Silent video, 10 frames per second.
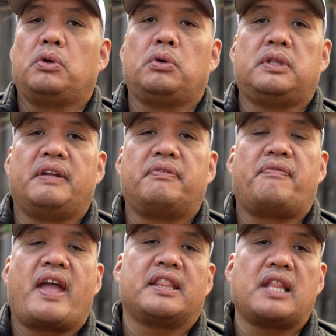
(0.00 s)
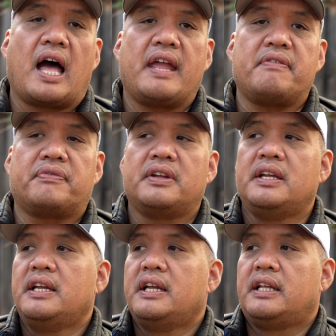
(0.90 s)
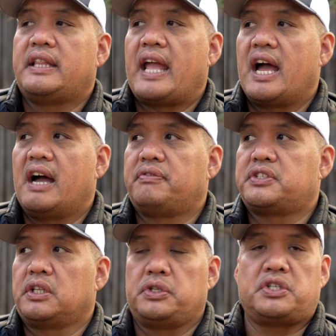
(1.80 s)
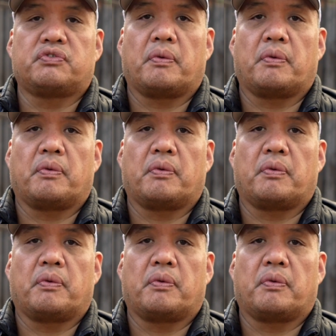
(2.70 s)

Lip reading: who live a van life, they have solutions